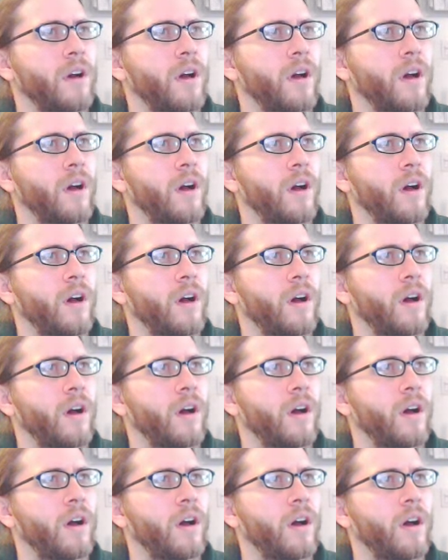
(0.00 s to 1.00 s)
Uh,
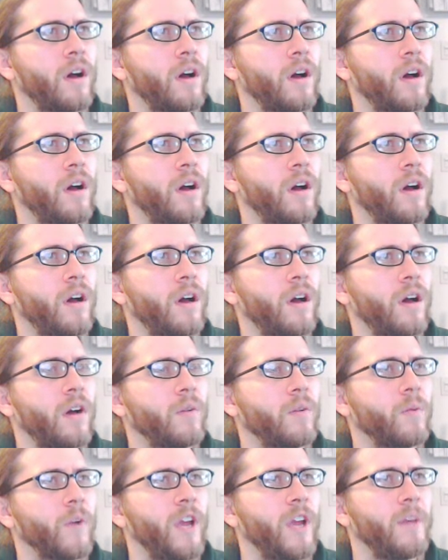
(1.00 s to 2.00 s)
uh,
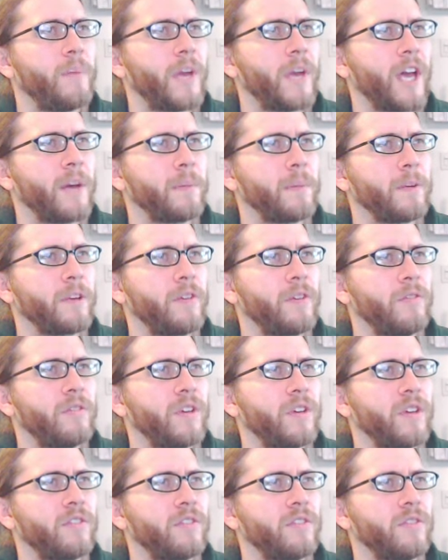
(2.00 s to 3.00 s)
Rape
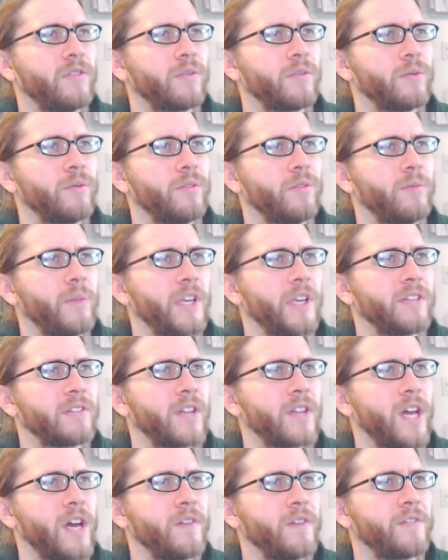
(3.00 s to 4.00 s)
accusations ruin men's
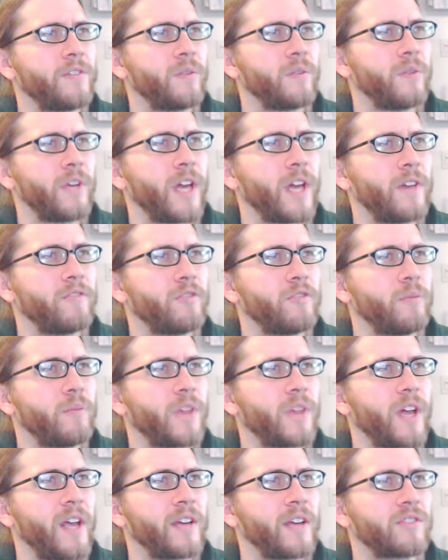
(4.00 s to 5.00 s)
lives, so we have to
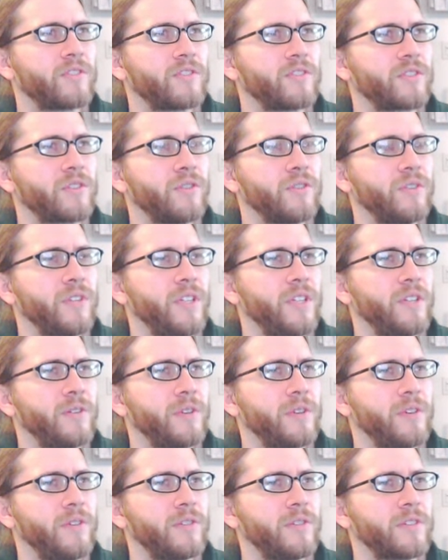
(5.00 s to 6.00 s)
apply extra scrutiny to
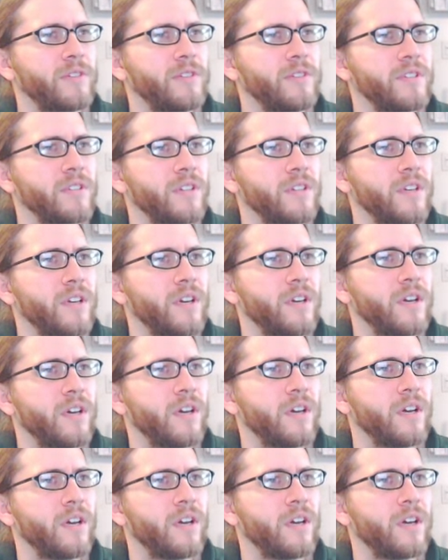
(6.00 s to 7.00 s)
accusers.
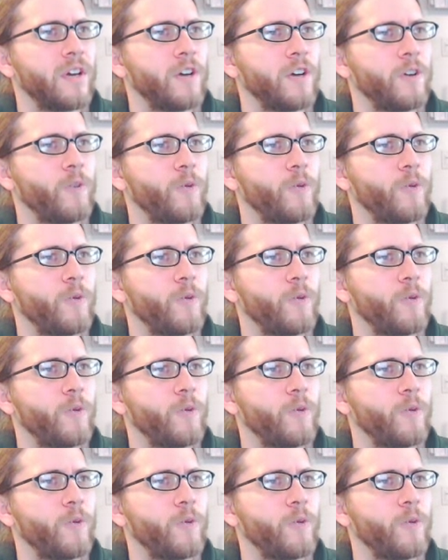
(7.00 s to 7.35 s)
We